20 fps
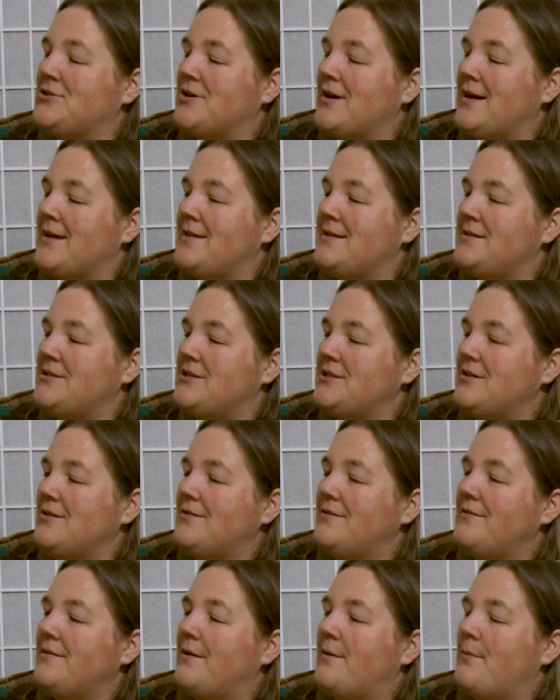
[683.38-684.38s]
I tried this
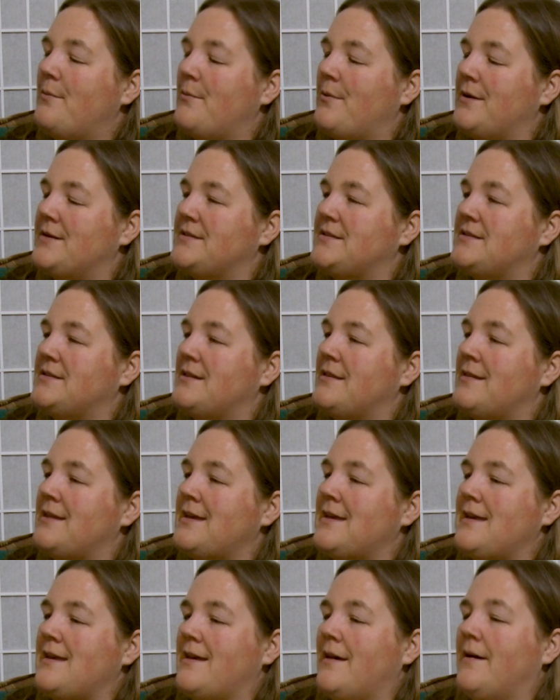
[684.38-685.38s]
year was
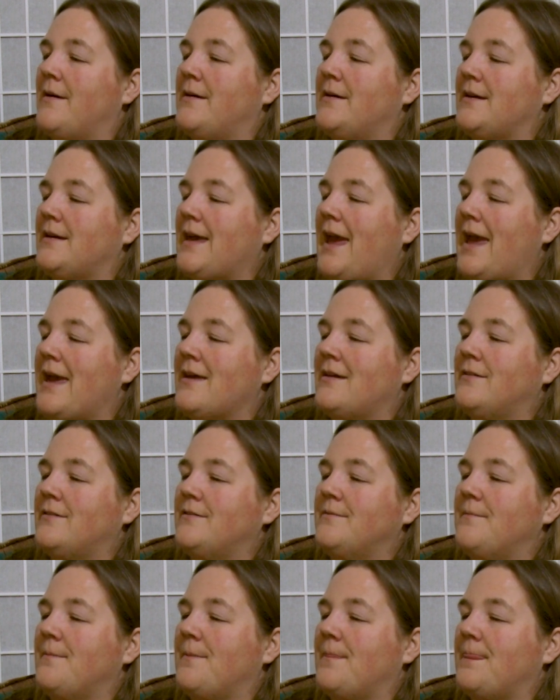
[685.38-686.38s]
the
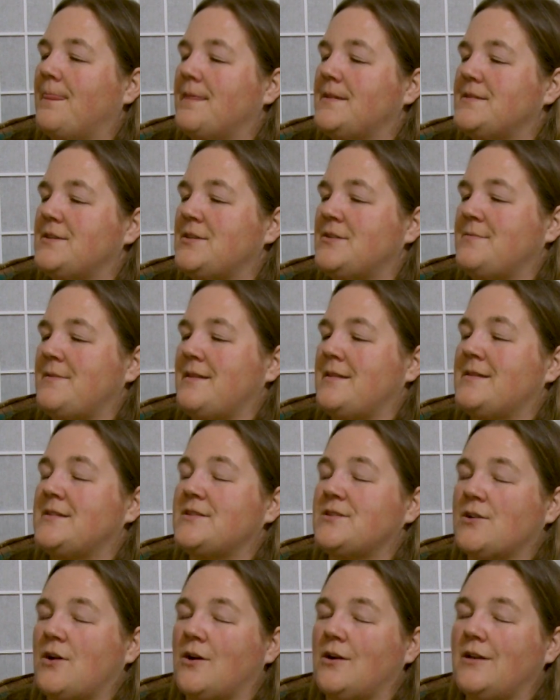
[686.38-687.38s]

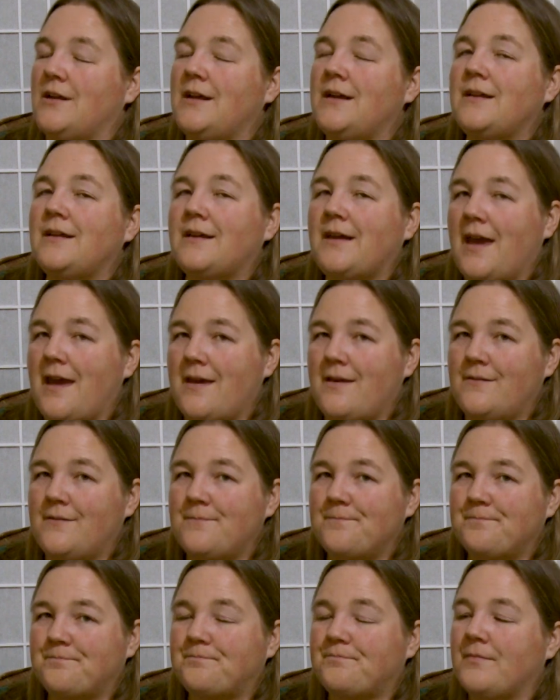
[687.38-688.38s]
scarlet
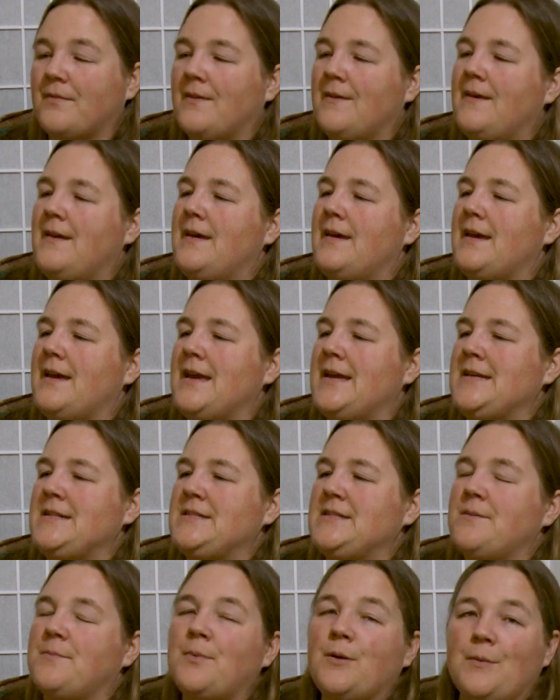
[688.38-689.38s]
kale.
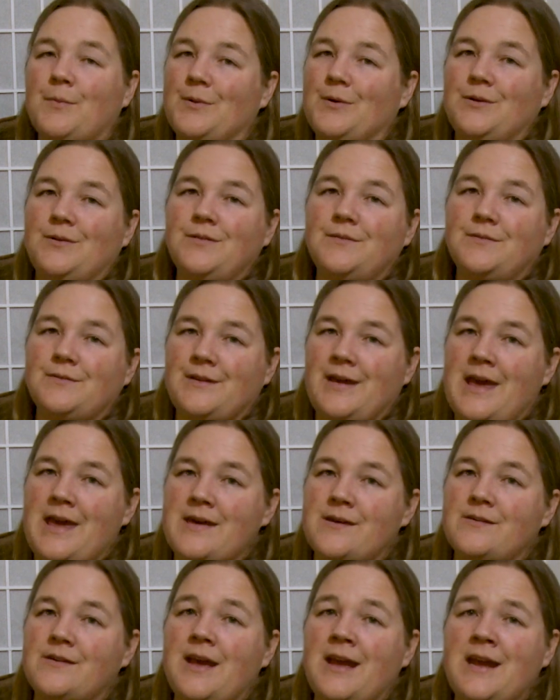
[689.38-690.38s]
It's a purple
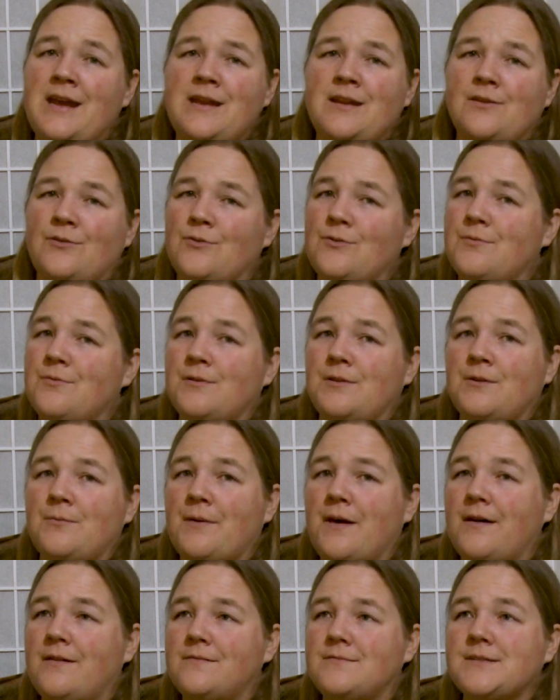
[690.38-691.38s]
kale and it grew
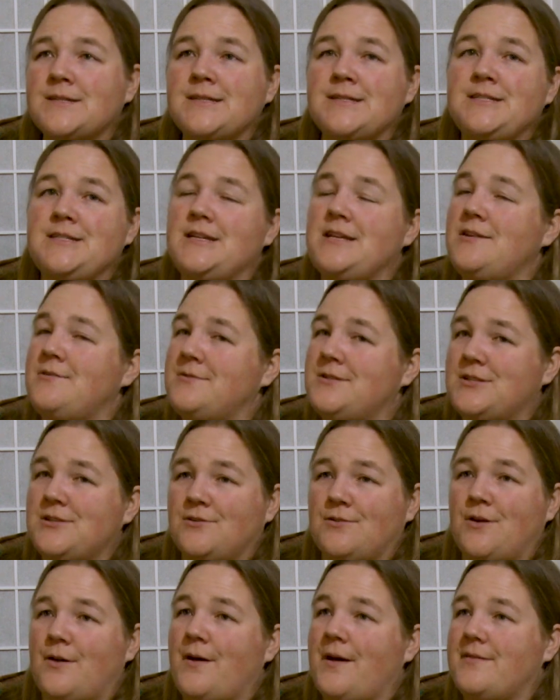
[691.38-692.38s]
really well. It's continuing
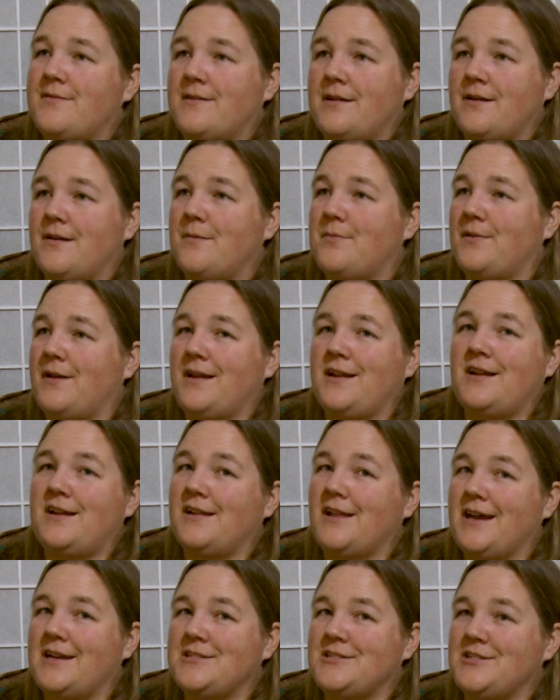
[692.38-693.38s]
to grow out there. I
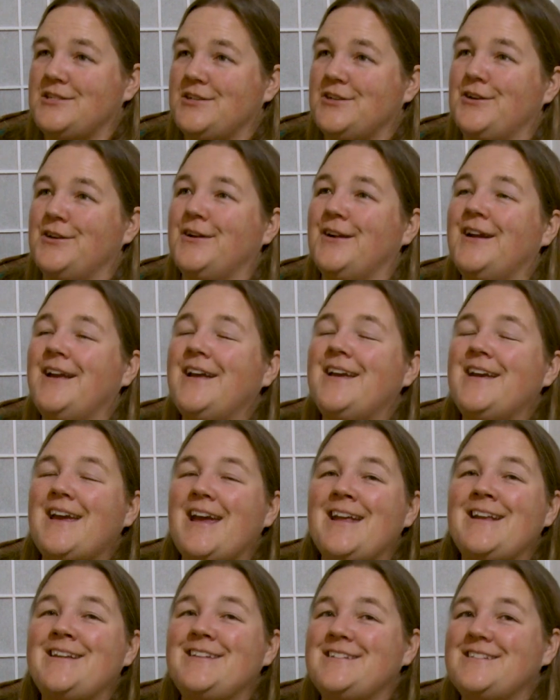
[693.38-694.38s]
planted it last year
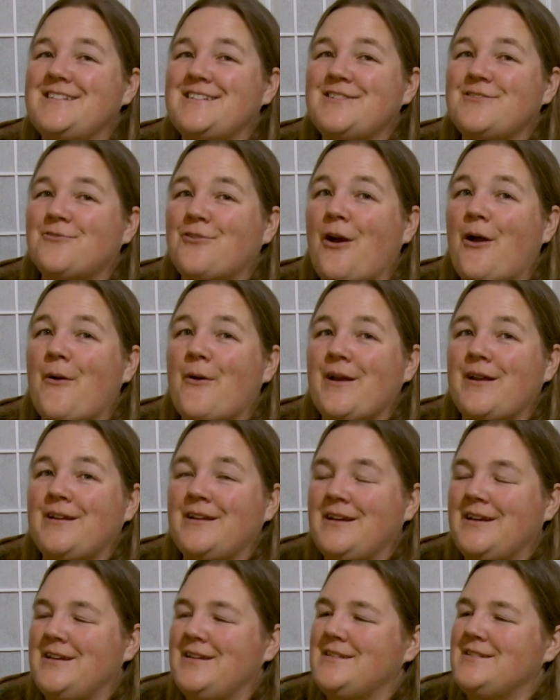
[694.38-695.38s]
and it's still growing.